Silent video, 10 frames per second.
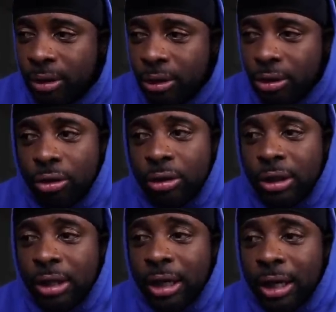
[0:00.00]
You know,
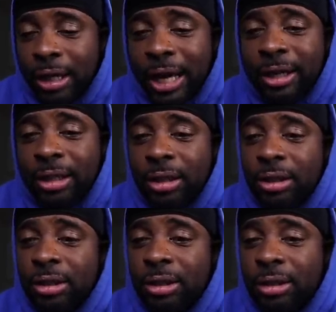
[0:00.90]
a lot of
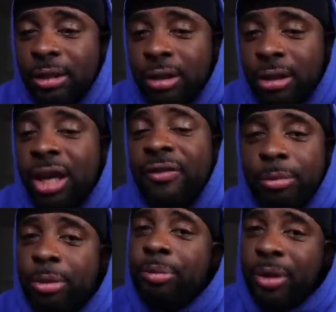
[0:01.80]

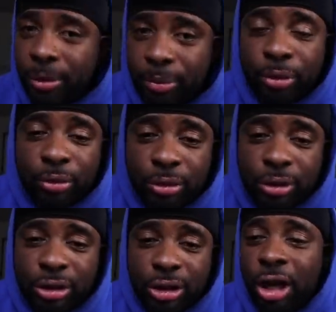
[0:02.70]
lovable people
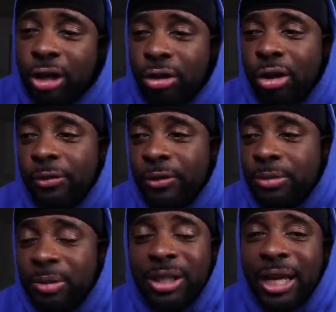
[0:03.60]
started off as
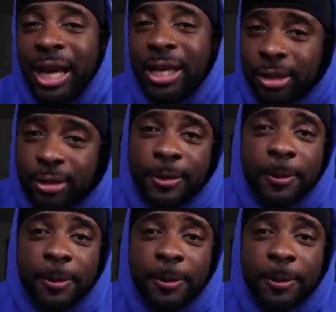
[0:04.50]
being hated,